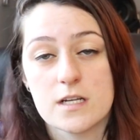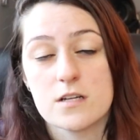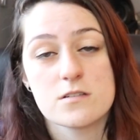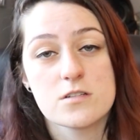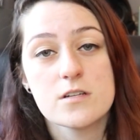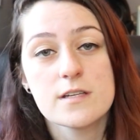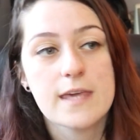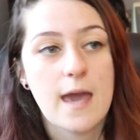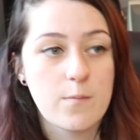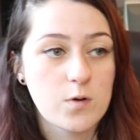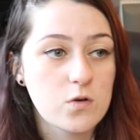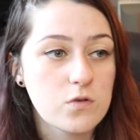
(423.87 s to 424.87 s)
There are certain
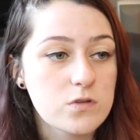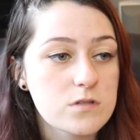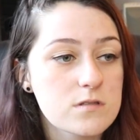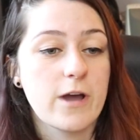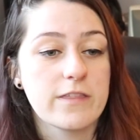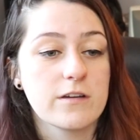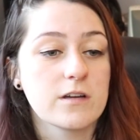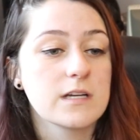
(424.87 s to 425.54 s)
chemicals, whether